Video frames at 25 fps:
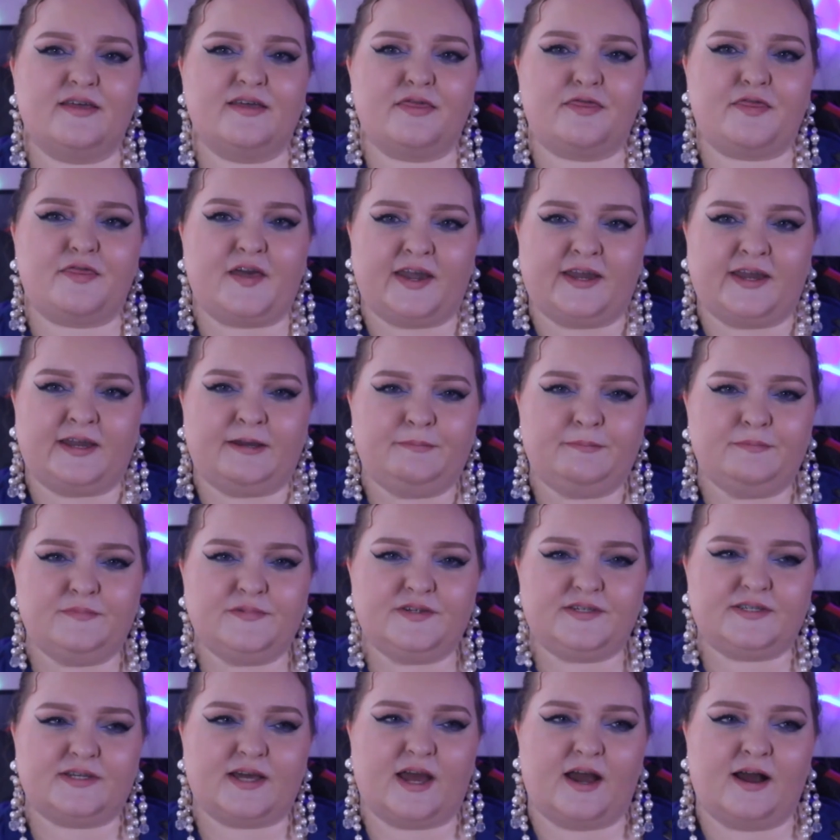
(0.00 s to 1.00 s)

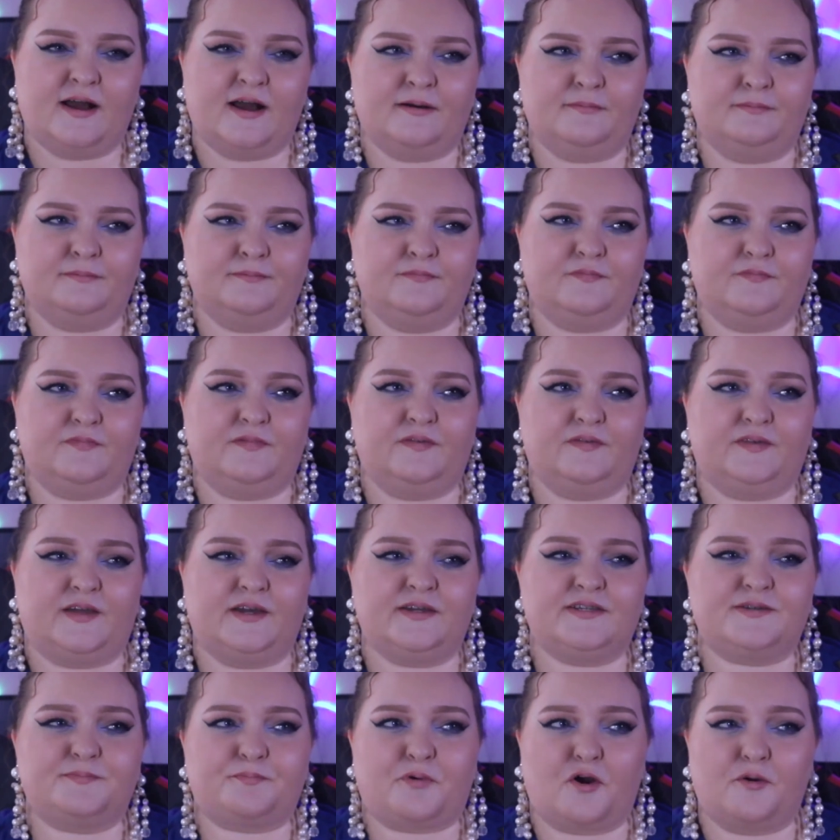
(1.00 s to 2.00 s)
themes.
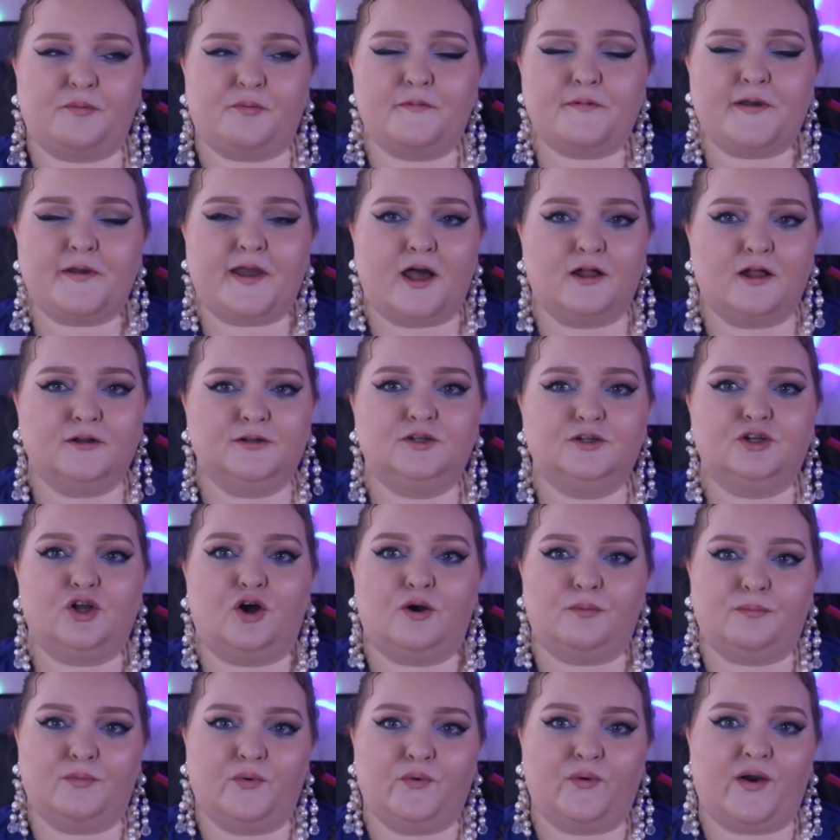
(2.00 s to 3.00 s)
There's probably a
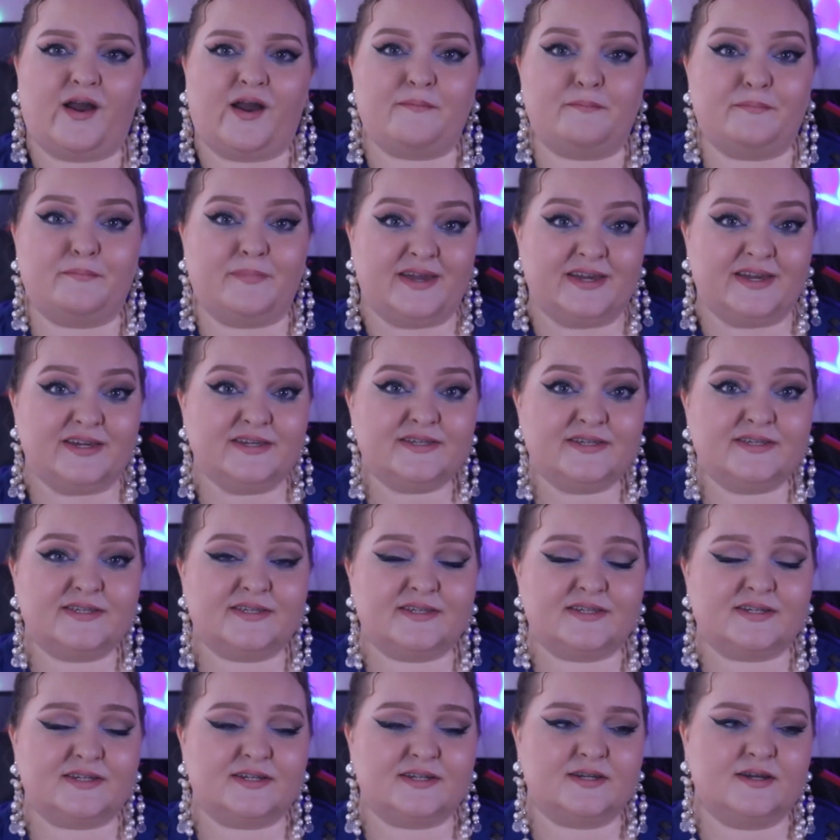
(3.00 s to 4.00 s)
lot more I
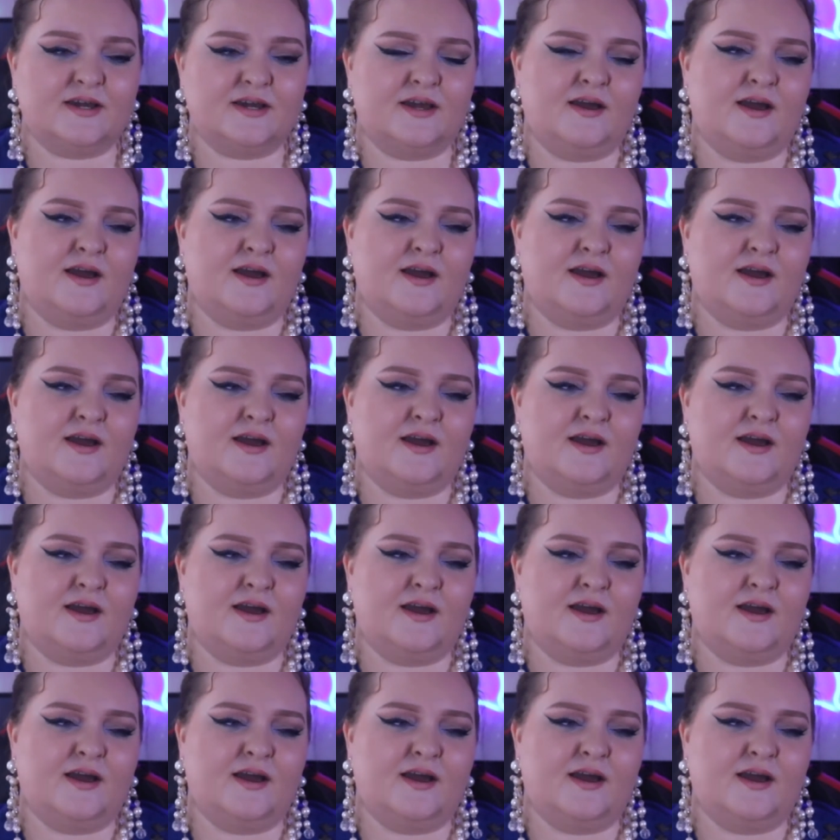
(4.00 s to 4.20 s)
missed.